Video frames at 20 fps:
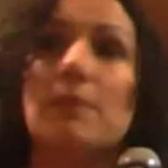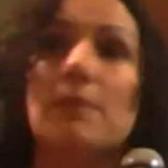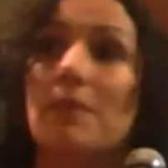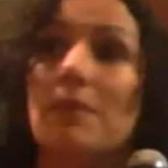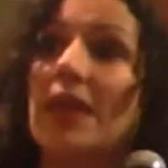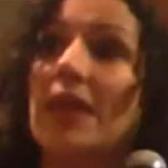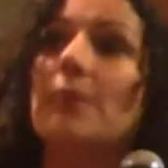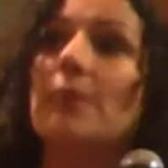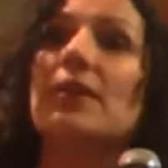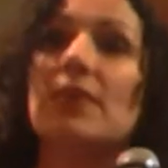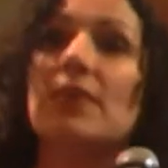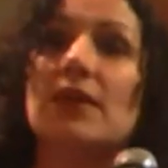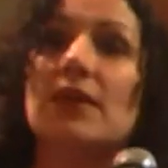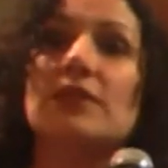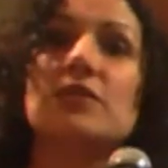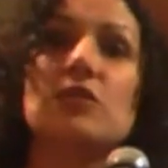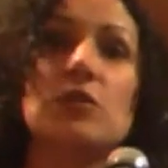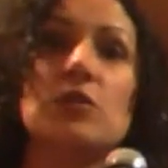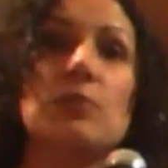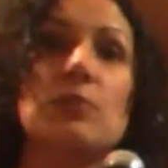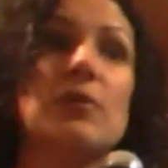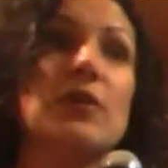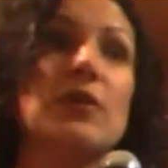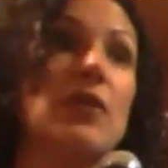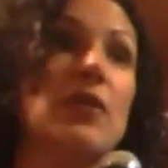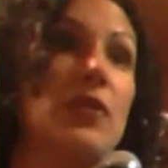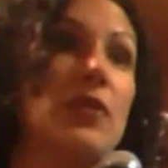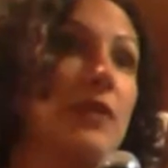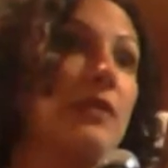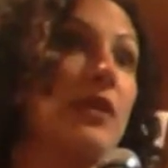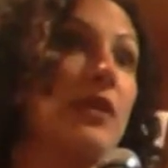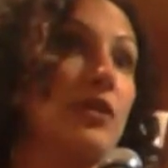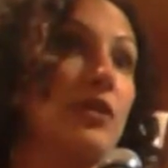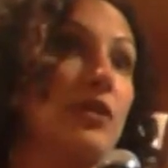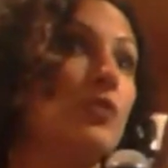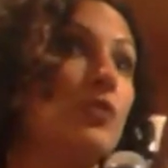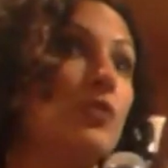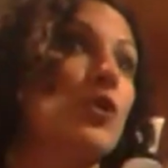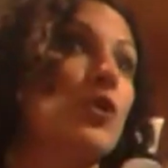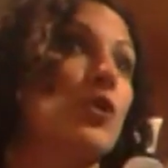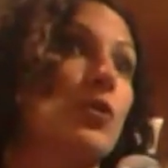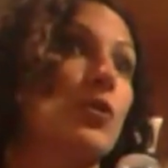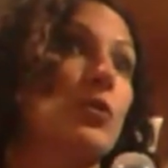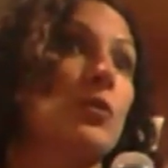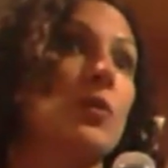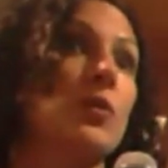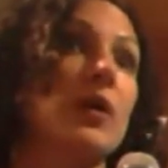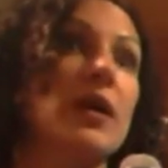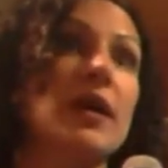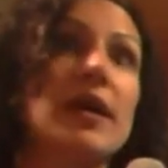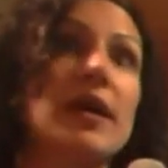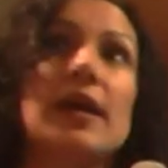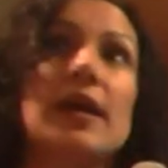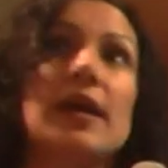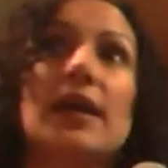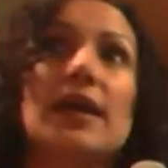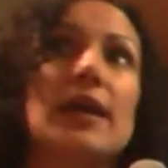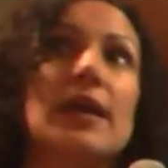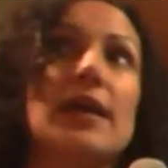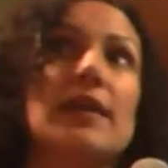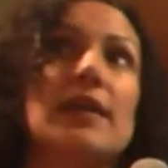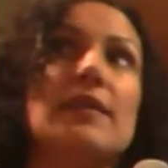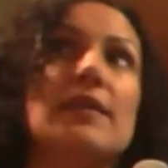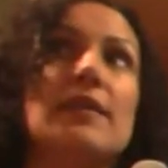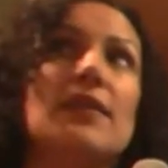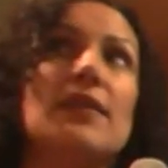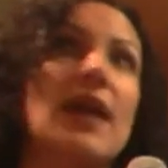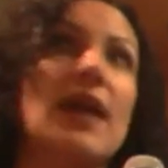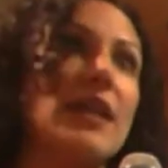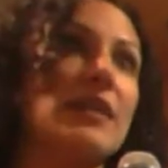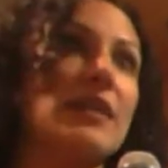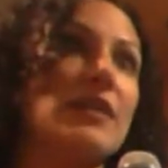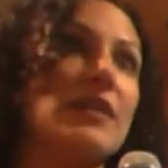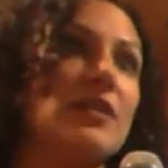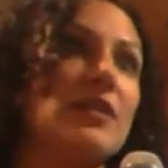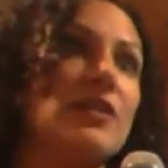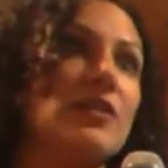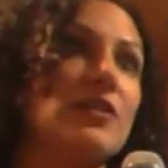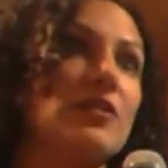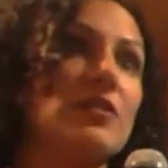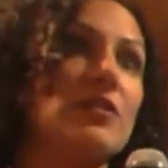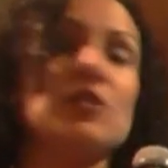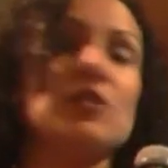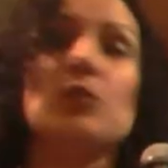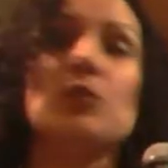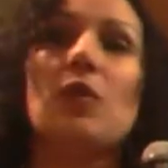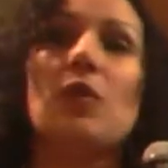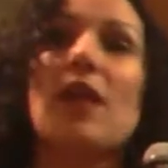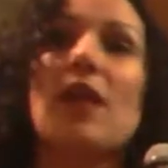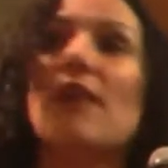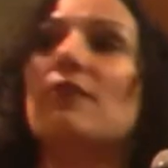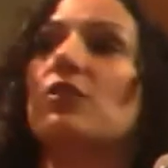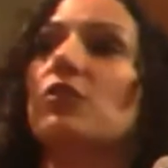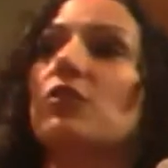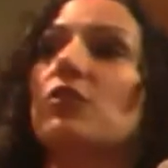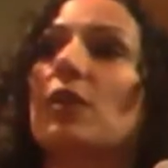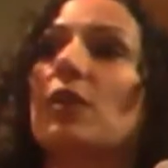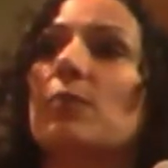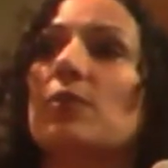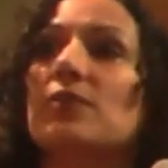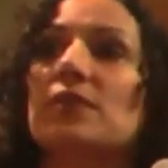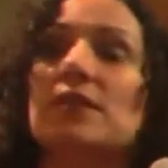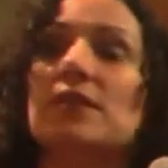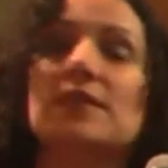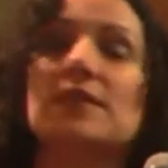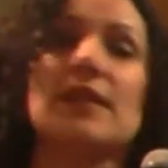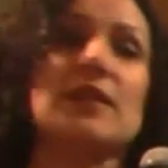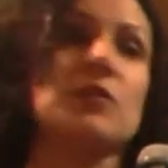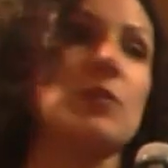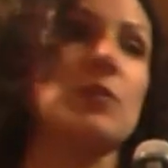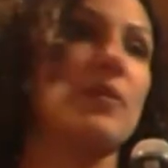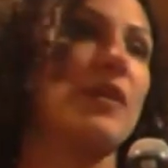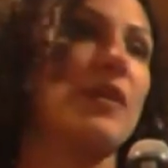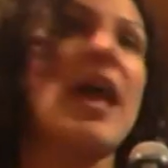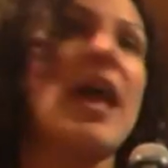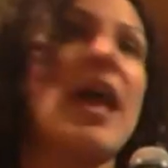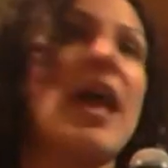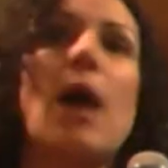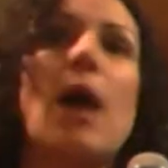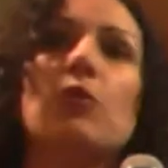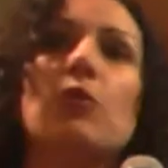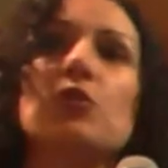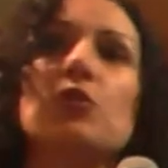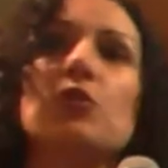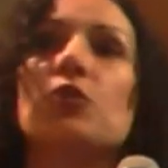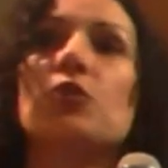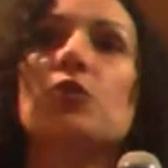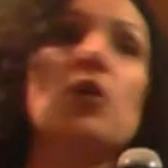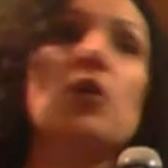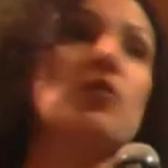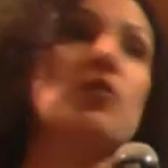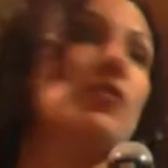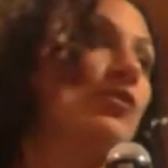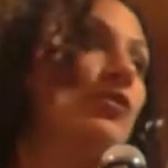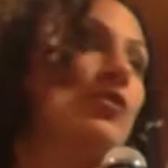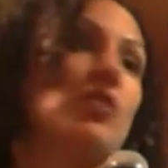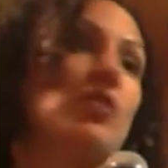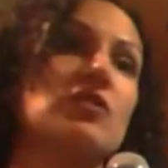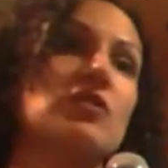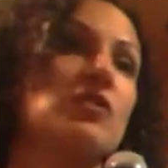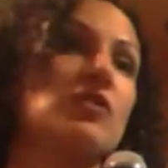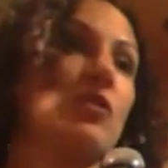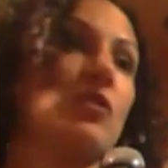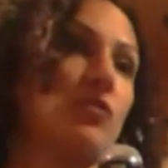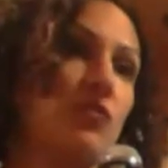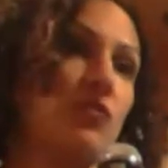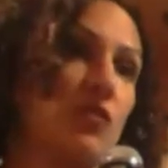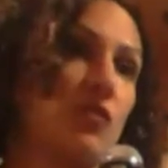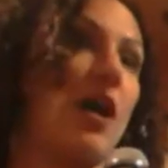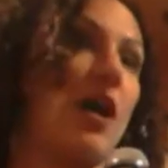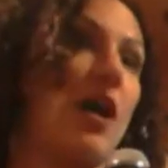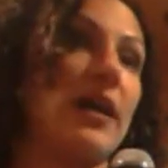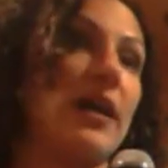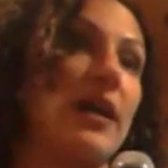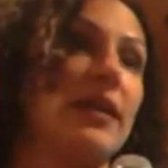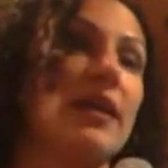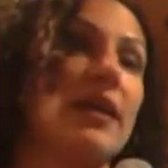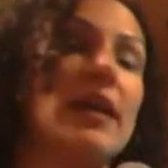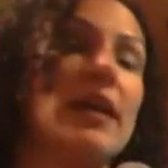Maybe this could be the thing that you do that you will have incredible success with. And how will you know if you just don't try?